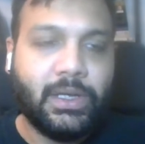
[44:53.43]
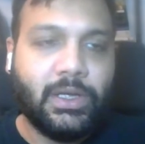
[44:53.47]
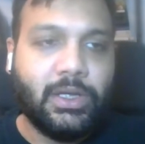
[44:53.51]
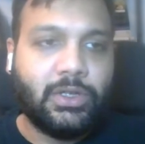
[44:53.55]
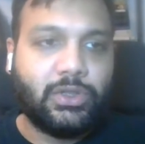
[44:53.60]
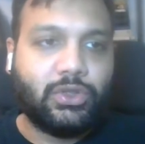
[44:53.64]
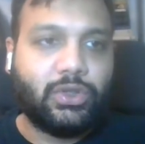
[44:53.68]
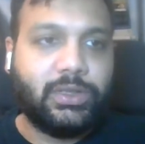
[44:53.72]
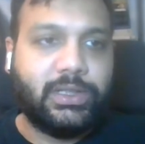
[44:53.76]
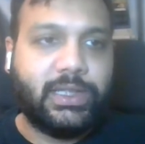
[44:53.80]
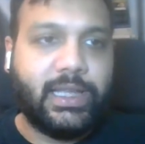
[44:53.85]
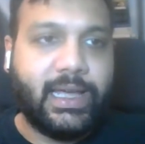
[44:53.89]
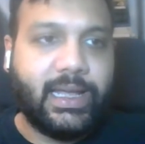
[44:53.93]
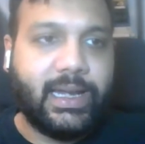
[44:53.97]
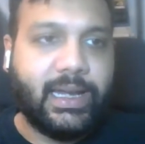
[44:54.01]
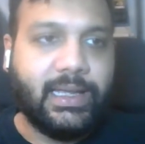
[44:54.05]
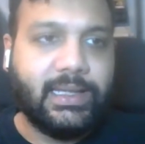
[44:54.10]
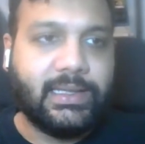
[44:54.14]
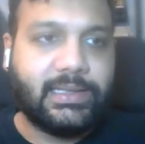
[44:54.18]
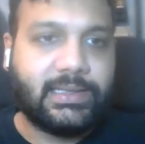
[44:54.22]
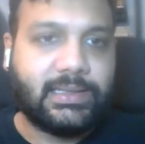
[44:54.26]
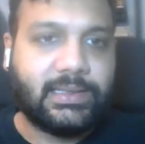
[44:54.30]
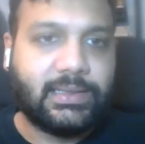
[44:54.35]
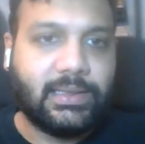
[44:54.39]
So there
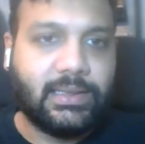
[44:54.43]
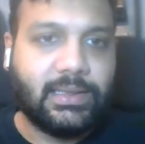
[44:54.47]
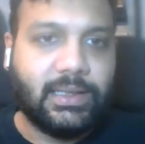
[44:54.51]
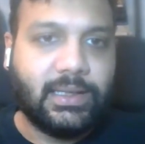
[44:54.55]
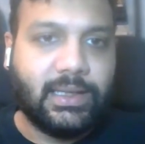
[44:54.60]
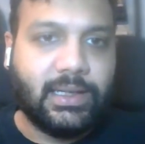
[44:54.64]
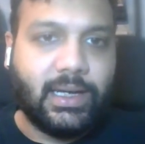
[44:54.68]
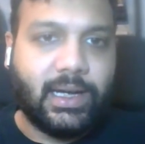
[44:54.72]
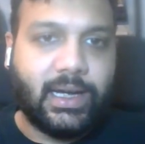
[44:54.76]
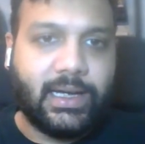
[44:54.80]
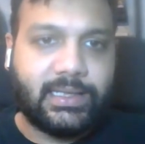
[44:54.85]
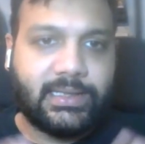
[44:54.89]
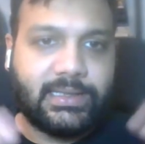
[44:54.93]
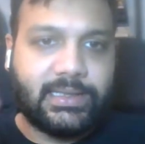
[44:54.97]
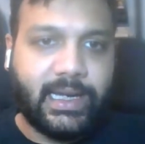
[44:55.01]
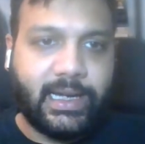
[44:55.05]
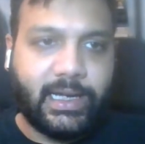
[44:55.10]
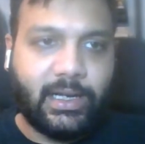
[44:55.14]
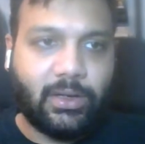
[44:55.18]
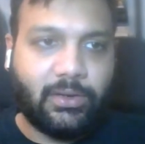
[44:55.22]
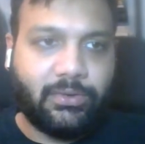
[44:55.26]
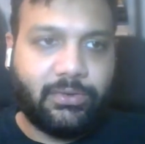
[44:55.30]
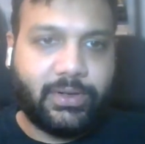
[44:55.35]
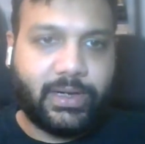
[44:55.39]
is a
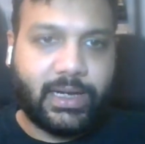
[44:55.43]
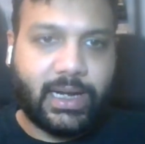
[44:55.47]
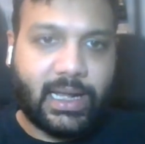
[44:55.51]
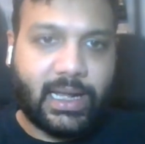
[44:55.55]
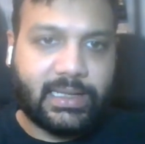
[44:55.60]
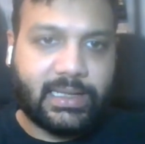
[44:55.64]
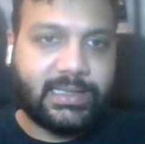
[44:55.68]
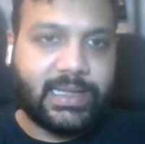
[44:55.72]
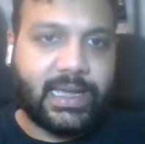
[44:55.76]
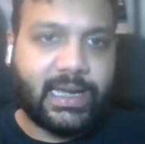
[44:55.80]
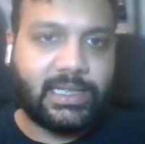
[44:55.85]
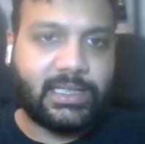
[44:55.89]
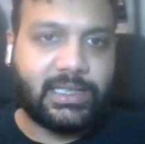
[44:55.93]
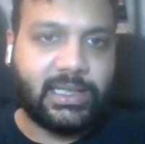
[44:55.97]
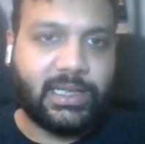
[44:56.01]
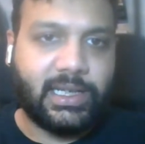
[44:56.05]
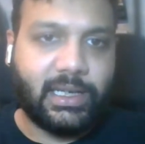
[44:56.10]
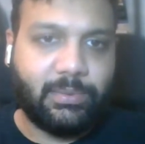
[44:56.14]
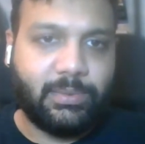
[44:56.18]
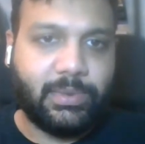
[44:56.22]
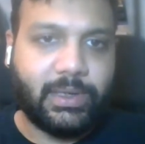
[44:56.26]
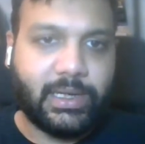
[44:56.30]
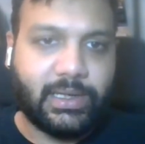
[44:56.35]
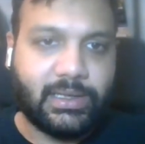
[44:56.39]
set of transaction
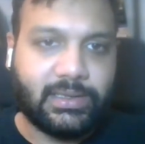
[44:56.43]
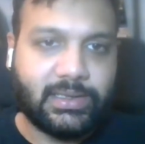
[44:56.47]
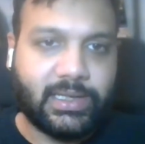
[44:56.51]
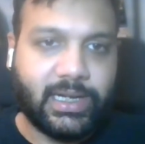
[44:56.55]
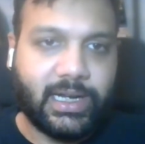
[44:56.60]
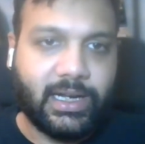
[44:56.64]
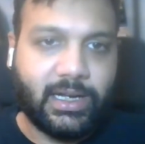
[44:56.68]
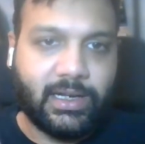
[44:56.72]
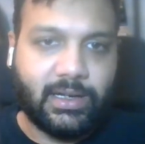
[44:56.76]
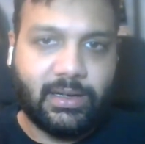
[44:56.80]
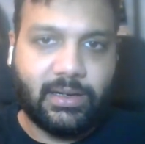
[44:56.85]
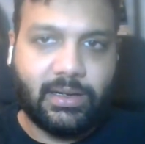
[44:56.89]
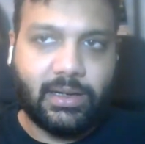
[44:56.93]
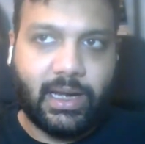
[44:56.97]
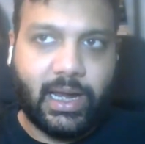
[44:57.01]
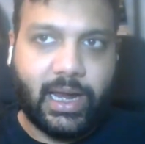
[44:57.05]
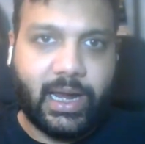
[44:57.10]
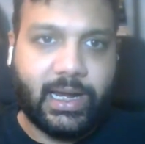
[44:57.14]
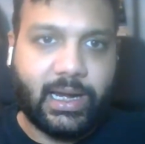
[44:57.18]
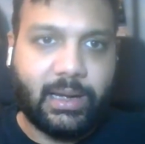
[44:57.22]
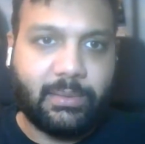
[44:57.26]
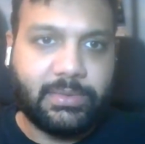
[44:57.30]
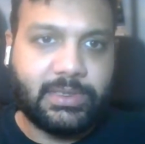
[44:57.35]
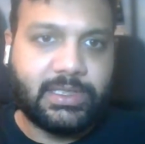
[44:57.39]
APIs, right?
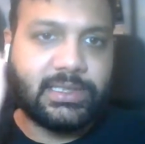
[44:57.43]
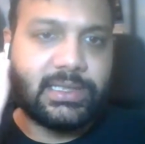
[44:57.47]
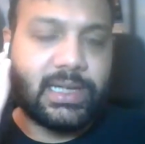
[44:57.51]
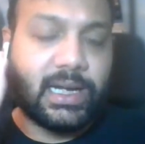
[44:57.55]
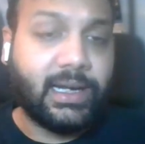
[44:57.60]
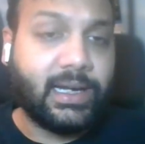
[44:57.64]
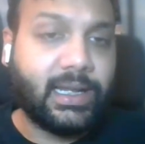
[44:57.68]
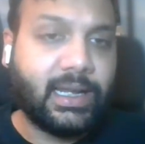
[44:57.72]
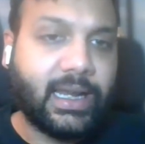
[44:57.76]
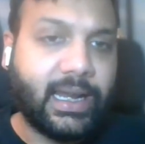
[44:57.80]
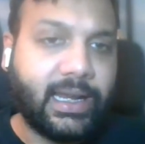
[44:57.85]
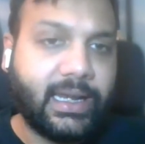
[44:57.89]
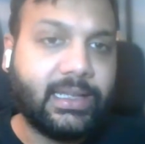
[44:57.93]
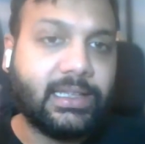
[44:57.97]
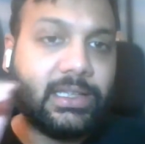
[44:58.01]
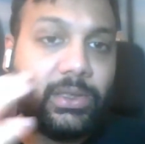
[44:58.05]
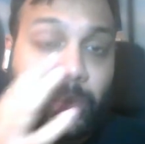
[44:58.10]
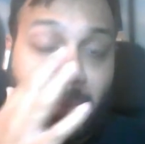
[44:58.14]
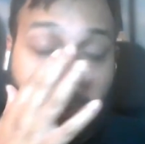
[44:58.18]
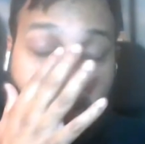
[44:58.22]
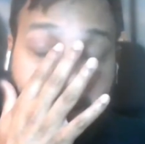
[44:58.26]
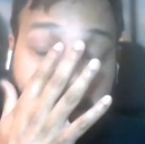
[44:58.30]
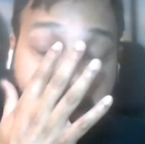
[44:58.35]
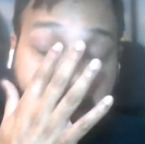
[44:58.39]
And I'm just underlining the
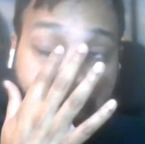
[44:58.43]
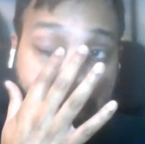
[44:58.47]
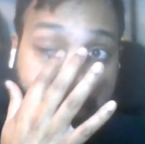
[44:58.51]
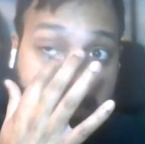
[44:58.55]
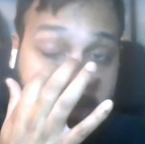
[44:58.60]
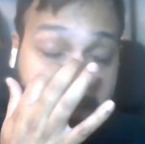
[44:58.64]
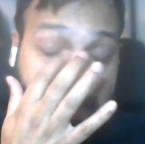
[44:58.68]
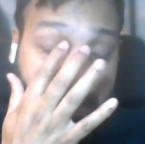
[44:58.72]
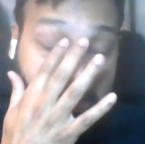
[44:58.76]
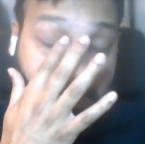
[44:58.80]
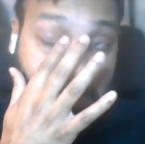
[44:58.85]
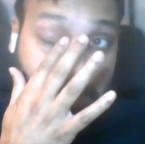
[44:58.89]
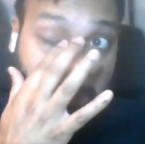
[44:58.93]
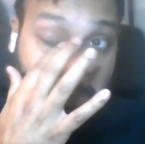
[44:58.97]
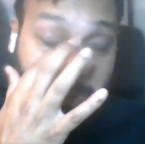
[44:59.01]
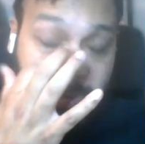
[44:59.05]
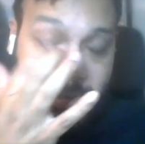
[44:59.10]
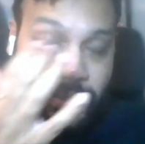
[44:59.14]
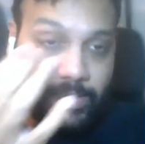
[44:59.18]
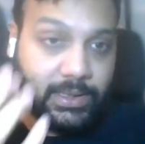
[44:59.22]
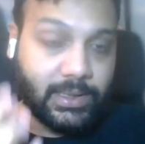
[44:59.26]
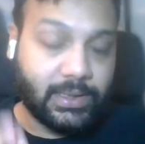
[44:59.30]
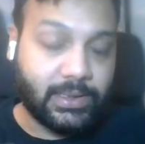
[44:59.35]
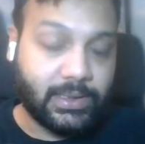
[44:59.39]
word transaction over
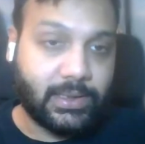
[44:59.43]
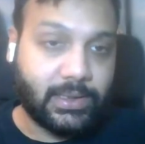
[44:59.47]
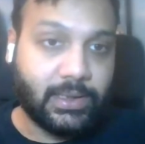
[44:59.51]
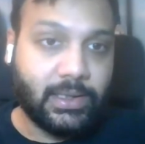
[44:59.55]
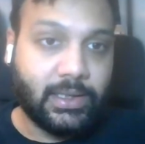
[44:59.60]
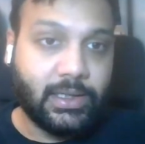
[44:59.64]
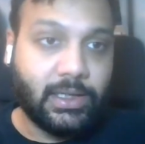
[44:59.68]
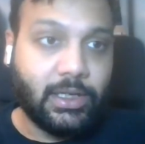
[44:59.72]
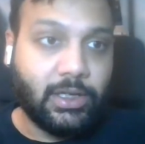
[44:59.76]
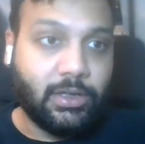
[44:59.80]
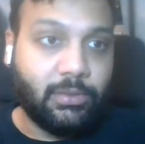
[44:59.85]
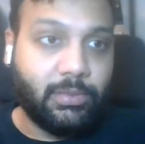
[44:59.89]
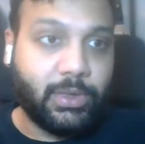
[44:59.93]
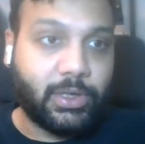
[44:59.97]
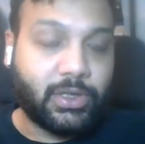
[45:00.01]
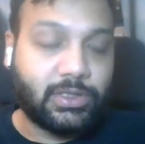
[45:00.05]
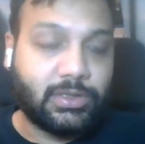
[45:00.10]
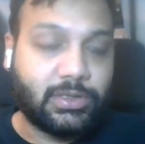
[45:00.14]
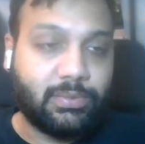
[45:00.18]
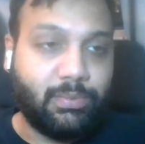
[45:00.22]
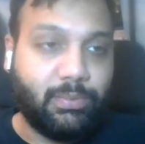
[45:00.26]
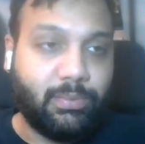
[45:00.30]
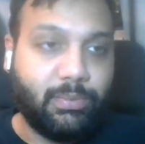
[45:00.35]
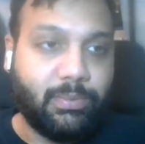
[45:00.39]
here
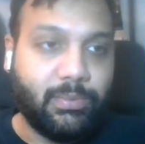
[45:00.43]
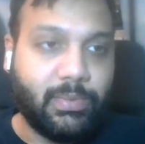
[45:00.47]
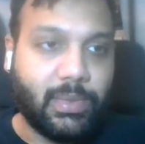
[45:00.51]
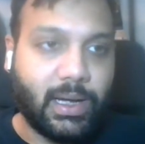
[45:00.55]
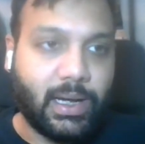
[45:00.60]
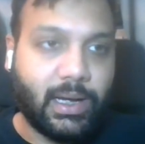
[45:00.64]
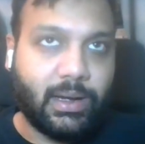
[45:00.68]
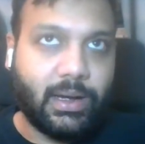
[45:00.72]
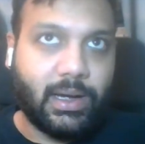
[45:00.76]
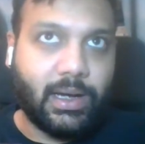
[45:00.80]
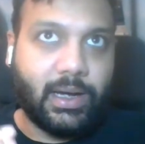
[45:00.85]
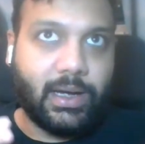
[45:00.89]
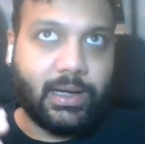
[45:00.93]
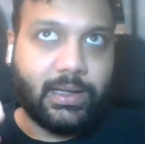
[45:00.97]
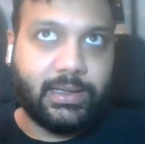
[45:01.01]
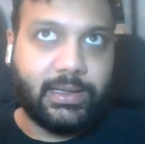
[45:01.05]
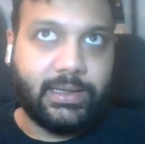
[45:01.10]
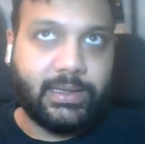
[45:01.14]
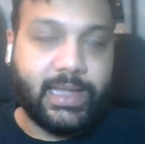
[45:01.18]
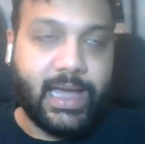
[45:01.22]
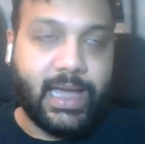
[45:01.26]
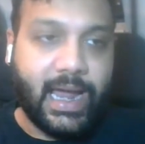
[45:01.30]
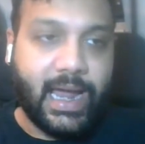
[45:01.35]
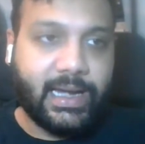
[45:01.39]
because
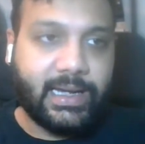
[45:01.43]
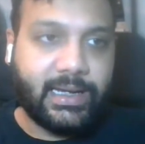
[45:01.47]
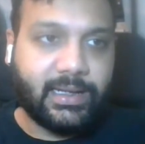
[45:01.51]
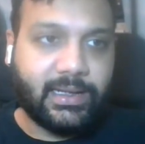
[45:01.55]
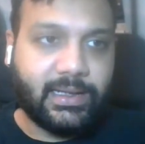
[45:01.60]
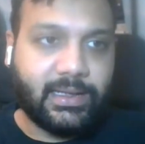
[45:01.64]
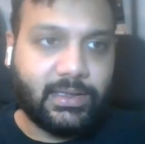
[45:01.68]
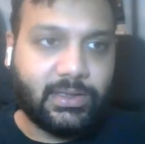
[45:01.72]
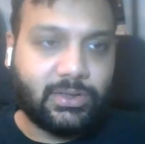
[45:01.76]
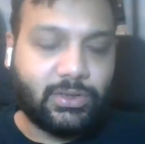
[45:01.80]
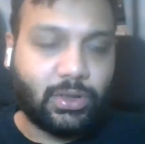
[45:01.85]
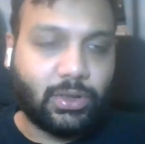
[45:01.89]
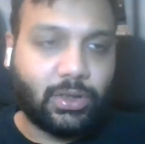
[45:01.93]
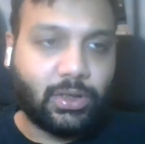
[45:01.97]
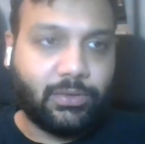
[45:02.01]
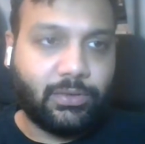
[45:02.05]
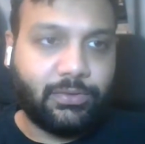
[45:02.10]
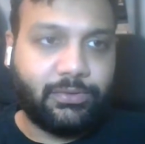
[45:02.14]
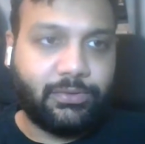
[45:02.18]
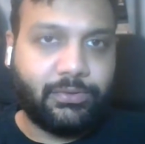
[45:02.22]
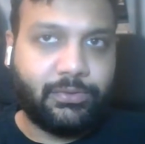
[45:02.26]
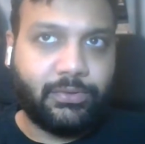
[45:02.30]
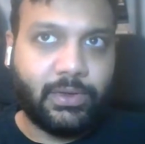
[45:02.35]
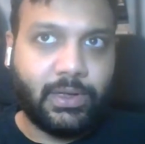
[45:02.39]
that sort
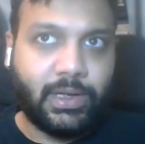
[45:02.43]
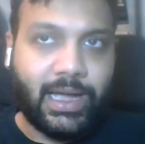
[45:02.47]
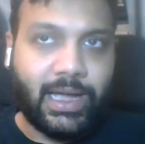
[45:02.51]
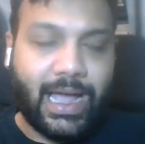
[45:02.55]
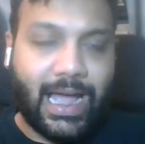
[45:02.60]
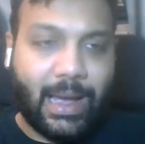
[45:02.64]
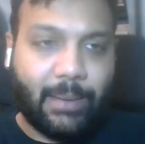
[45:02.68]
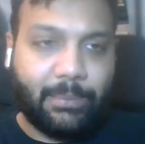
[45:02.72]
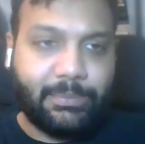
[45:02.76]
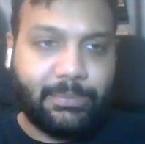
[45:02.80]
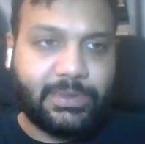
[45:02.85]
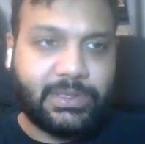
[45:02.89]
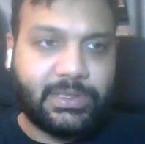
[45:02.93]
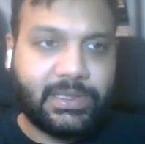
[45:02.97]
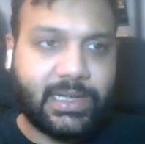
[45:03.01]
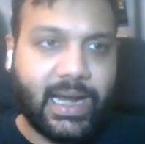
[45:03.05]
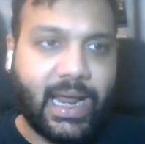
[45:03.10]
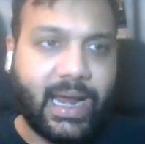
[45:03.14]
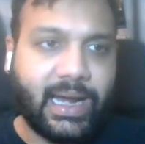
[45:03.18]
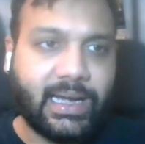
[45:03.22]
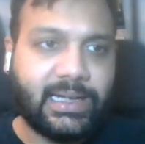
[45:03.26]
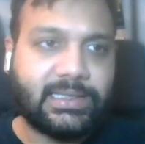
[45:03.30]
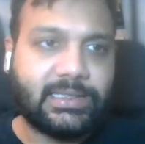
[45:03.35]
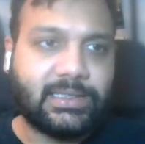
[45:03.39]
of
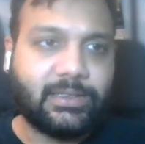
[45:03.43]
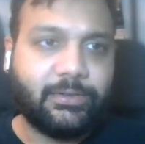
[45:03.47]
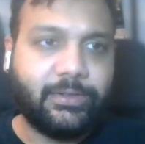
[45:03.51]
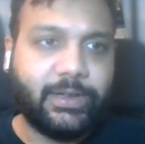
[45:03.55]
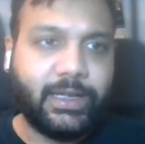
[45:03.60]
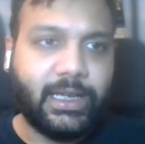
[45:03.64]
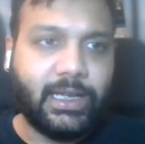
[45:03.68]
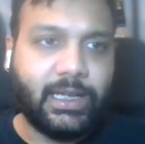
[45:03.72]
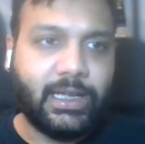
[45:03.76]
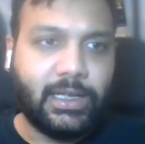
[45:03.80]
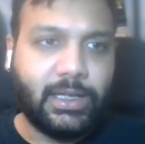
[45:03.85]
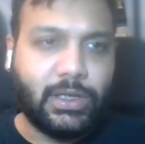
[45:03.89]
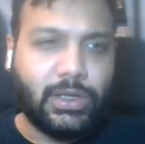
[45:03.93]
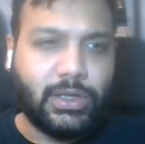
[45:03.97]
abstracts away